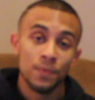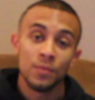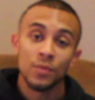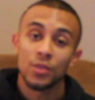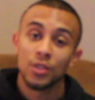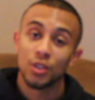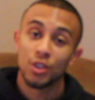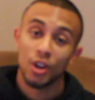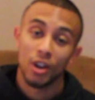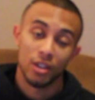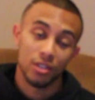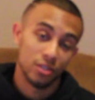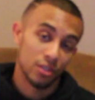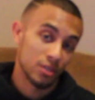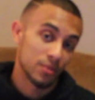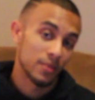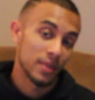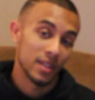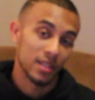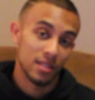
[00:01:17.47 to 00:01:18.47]
The doctor
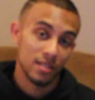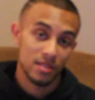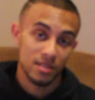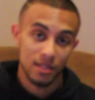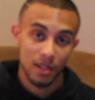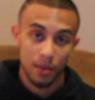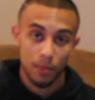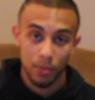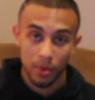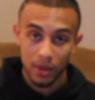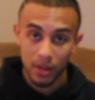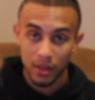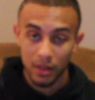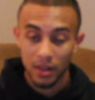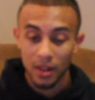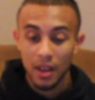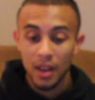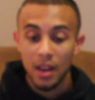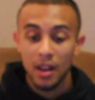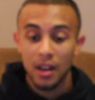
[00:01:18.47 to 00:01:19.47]
had to step in
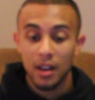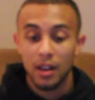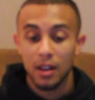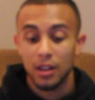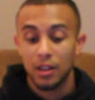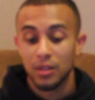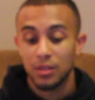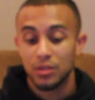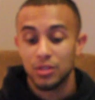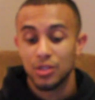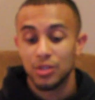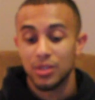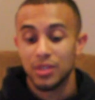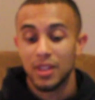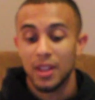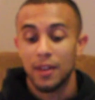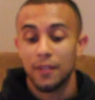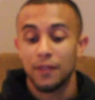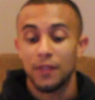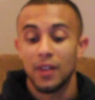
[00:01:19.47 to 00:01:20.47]
during
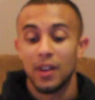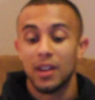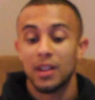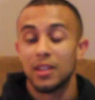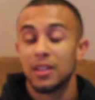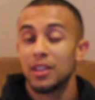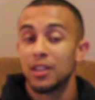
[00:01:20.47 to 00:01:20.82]
that fight,